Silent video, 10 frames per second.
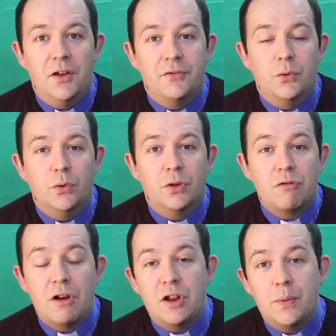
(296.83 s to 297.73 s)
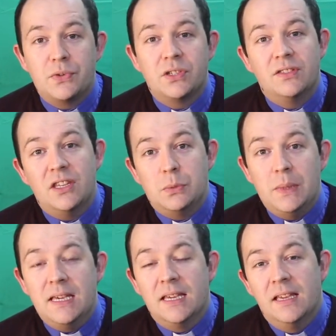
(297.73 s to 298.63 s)
for the grown-ups this
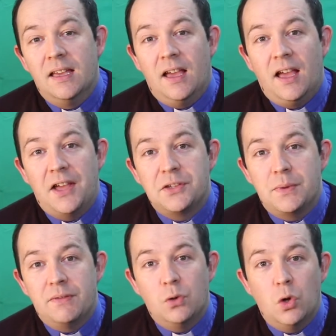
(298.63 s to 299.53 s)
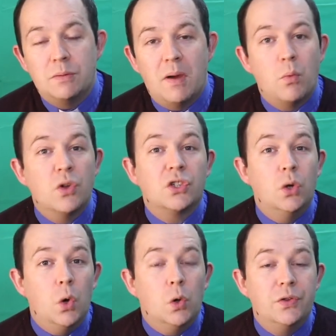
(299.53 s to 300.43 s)
week, as we thought about what's
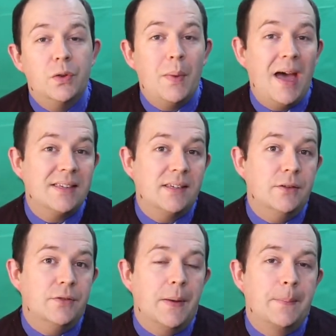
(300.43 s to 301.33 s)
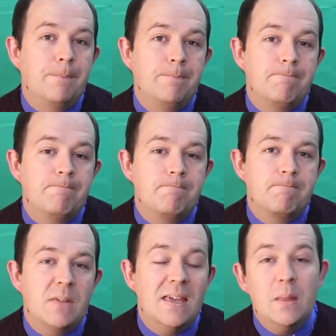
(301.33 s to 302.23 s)
called the Passover.
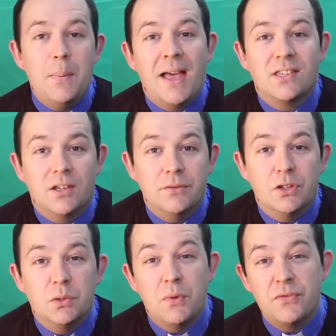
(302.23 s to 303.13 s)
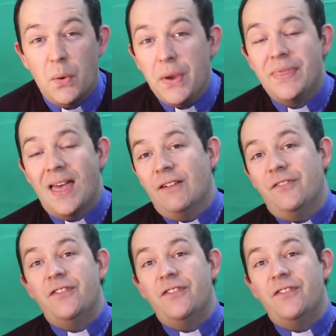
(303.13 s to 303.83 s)
In the Passover, to avoid that